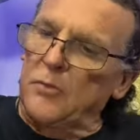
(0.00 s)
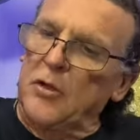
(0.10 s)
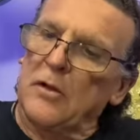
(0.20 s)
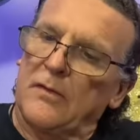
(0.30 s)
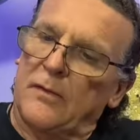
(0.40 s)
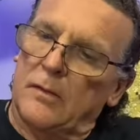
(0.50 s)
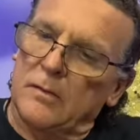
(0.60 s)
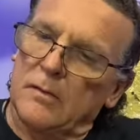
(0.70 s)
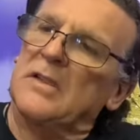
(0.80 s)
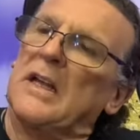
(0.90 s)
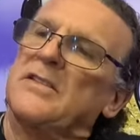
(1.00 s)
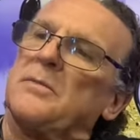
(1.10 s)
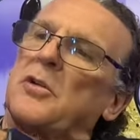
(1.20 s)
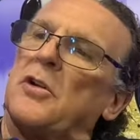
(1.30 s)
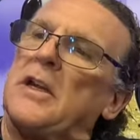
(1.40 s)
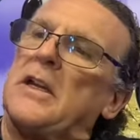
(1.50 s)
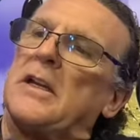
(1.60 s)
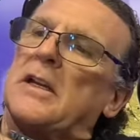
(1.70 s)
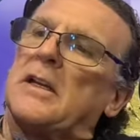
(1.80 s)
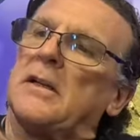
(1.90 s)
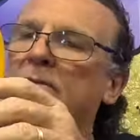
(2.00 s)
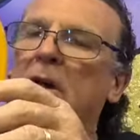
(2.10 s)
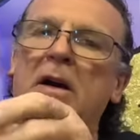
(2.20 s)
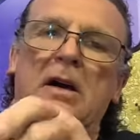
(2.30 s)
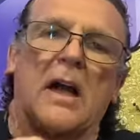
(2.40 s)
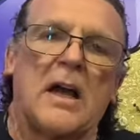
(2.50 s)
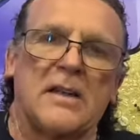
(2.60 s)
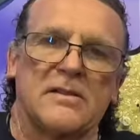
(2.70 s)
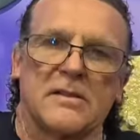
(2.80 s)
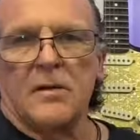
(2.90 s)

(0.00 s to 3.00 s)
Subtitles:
Beautiful. It's got some green in it. Very nice.